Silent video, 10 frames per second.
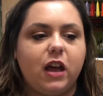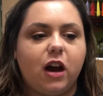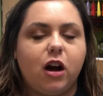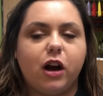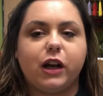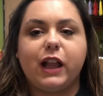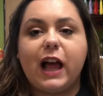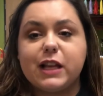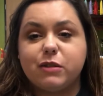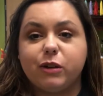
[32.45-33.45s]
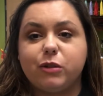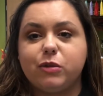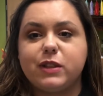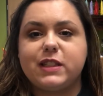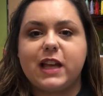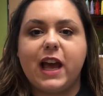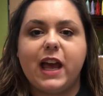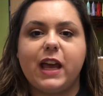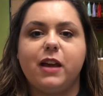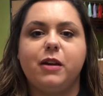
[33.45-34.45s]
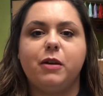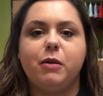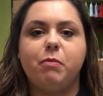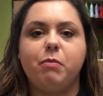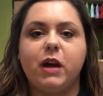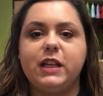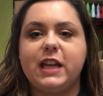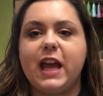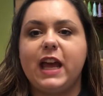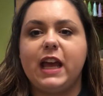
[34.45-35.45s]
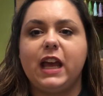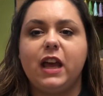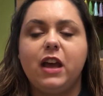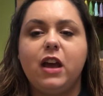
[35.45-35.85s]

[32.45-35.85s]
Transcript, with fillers: Our classwork will say Monday,